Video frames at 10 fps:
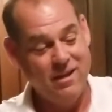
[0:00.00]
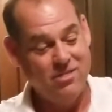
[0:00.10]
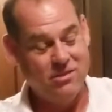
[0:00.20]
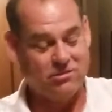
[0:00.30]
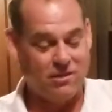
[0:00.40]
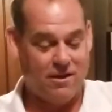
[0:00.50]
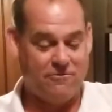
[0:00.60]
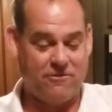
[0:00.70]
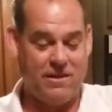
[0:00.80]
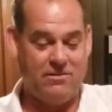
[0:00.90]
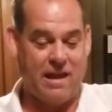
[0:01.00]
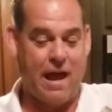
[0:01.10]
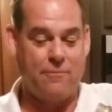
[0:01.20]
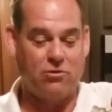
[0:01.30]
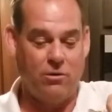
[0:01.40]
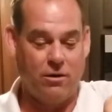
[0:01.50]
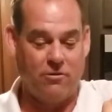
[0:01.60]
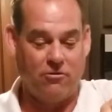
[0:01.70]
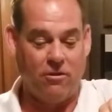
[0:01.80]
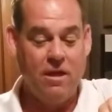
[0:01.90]
This stuff is absolutely
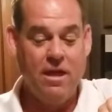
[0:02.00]
wonderful.